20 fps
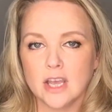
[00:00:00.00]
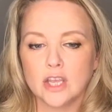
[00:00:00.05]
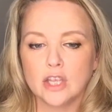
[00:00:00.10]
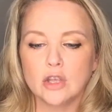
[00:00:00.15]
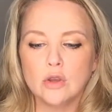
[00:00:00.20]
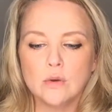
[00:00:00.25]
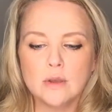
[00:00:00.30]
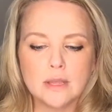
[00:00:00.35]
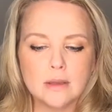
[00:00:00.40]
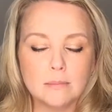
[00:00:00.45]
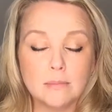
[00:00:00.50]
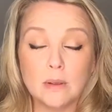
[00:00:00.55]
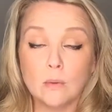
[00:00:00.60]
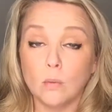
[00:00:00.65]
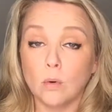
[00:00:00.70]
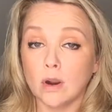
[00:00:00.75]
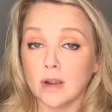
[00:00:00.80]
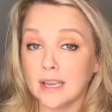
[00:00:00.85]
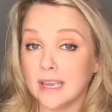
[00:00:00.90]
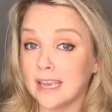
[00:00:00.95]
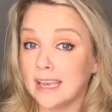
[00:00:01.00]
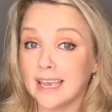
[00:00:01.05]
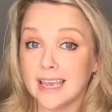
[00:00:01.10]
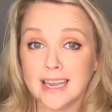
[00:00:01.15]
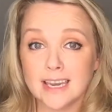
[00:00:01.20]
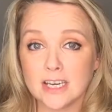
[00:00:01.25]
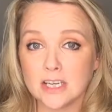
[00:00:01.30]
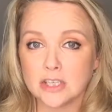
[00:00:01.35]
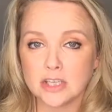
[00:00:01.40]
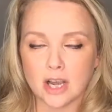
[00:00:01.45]
You can be working
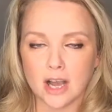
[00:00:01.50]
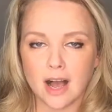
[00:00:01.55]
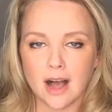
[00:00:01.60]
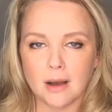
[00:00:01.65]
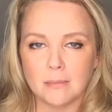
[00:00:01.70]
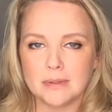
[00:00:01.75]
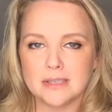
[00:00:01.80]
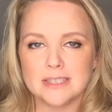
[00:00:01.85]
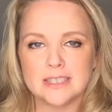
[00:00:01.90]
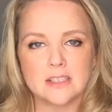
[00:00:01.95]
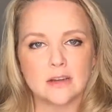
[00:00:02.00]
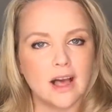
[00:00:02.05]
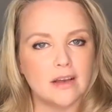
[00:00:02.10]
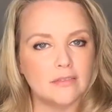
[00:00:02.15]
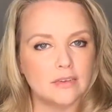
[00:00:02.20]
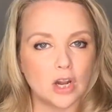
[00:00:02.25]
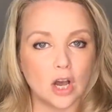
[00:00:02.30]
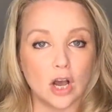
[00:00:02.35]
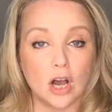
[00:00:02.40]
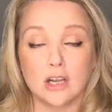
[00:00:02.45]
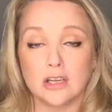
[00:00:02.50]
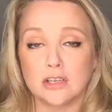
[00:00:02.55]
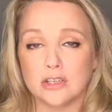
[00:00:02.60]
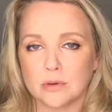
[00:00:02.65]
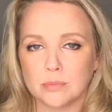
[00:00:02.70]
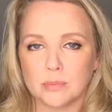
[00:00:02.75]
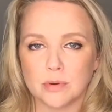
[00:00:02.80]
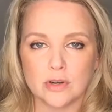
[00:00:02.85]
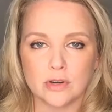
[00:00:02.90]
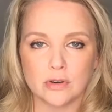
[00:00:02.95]
in a job and still have an
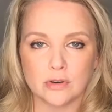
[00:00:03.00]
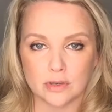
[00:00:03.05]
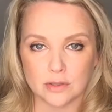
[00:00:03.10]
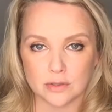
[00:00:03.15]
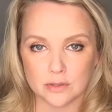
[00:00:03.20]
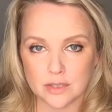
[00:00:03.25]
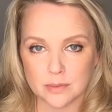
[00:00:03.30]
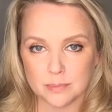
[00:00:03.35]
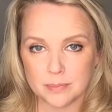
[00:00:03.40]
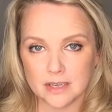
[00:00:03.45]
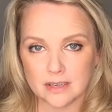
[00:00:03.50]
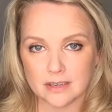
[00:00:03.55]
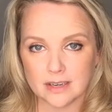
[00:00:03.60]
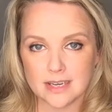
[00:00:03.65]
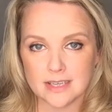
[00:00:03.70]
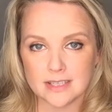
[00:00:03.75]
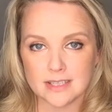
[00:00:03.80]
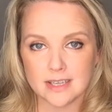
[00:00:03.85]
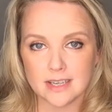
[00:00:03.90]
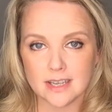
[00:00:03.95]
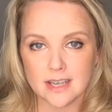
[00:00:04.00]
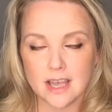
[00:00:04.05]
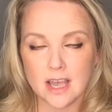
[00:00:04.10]
entrepreneurial spirit.